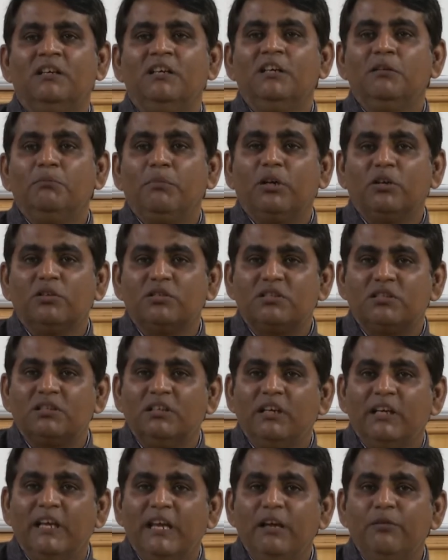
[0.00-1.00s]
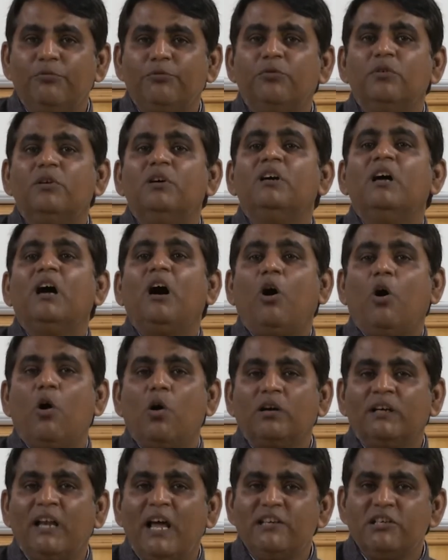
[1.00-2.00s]
Because if
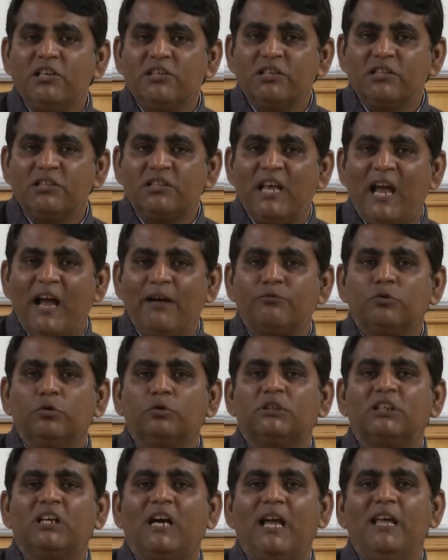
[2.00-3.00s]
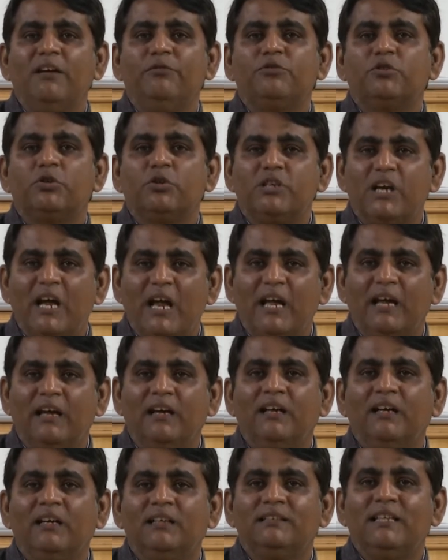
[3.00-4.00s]
organizations have to thrive today,
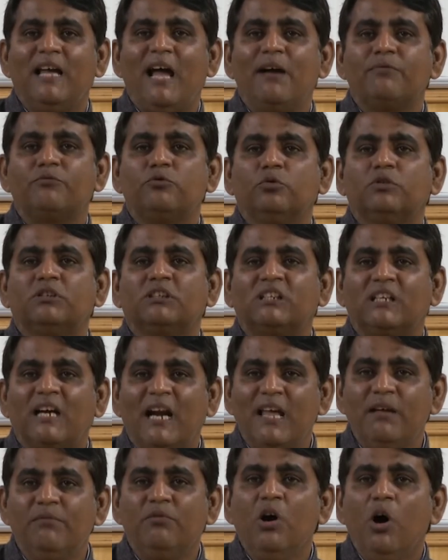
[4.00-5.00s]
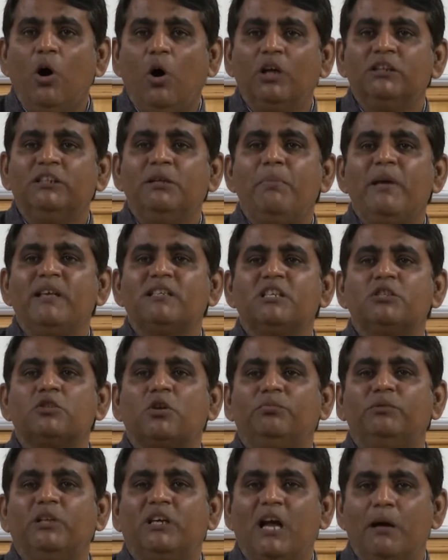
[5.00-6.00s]
they have to thrive on the basis
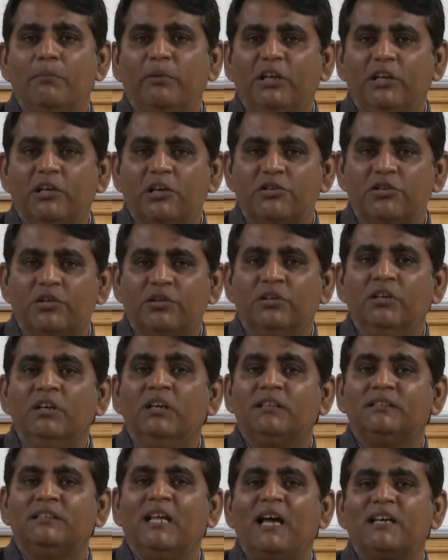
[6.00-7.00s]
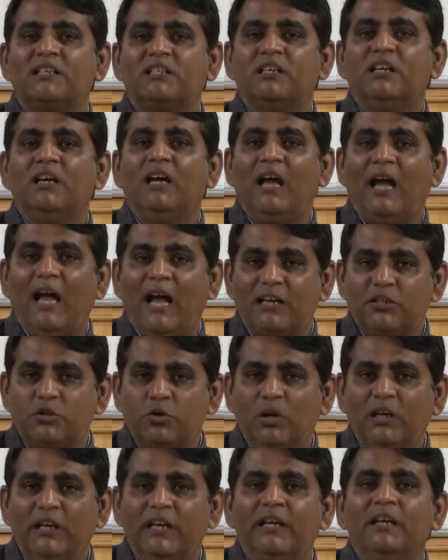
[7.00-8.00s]
of the communication that
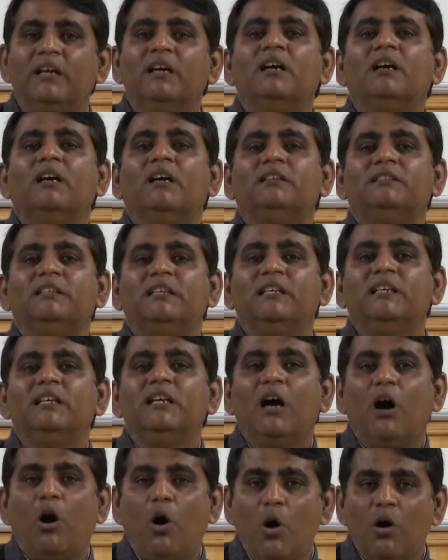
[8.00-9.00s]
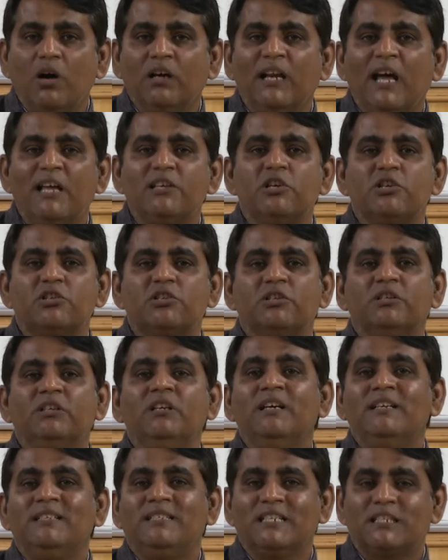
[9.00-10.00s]
actually the organization
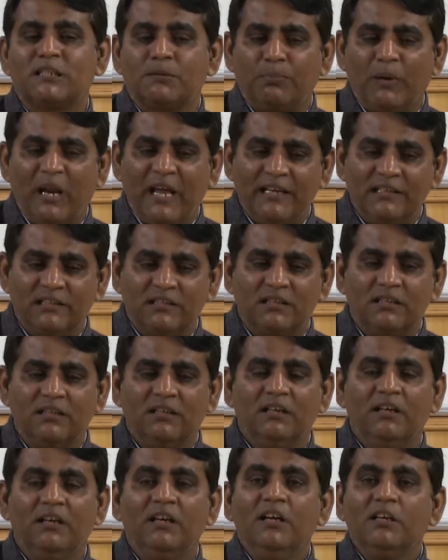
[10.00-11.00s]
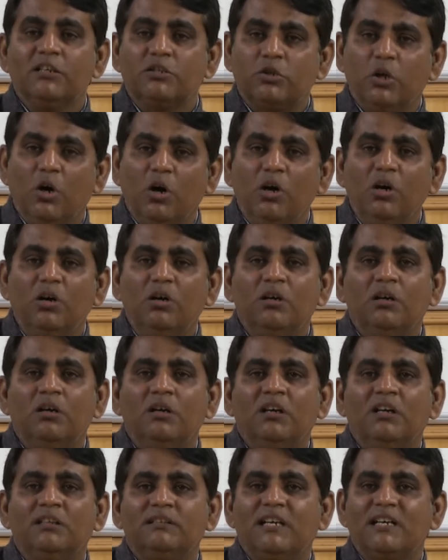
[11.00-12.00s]
displays. So
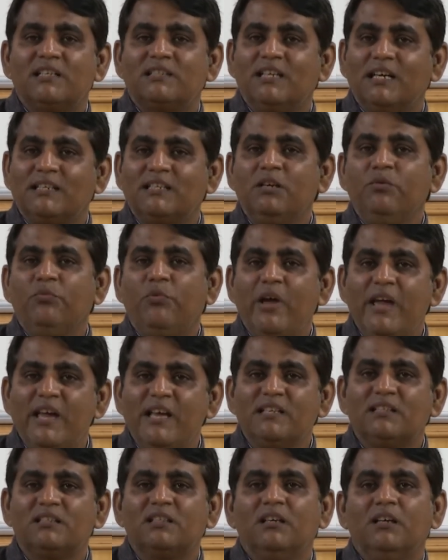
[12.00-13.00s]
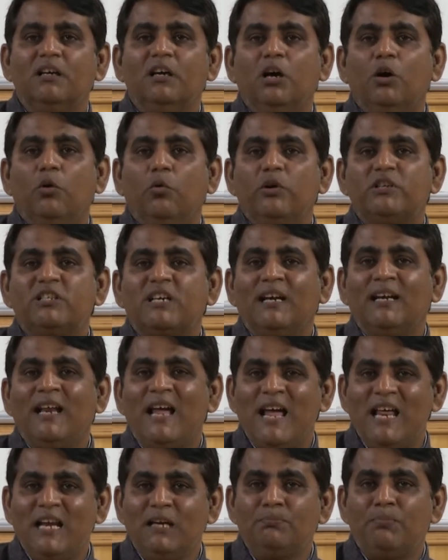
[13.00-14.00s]
there are certain ways which can
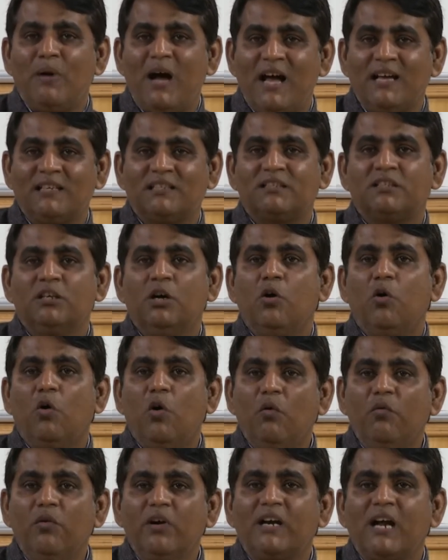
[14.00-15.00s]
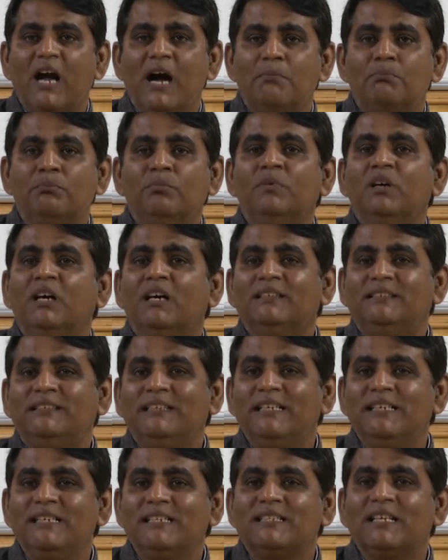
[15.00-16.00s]
help us overcome
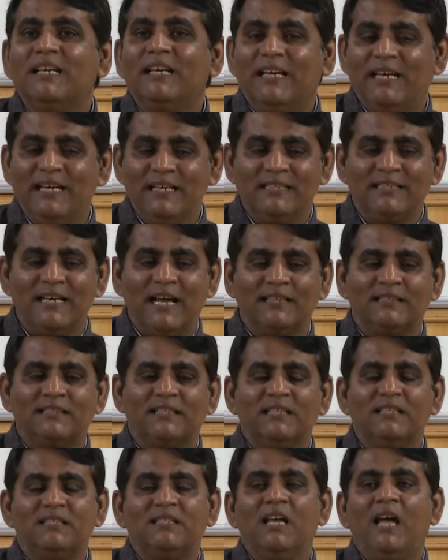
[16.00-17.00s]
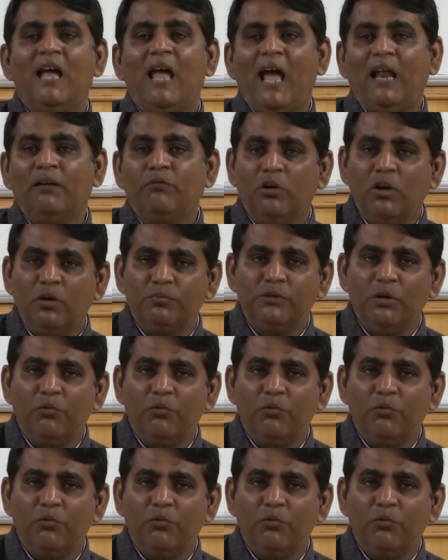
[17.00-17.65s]
these hindrances, and one of the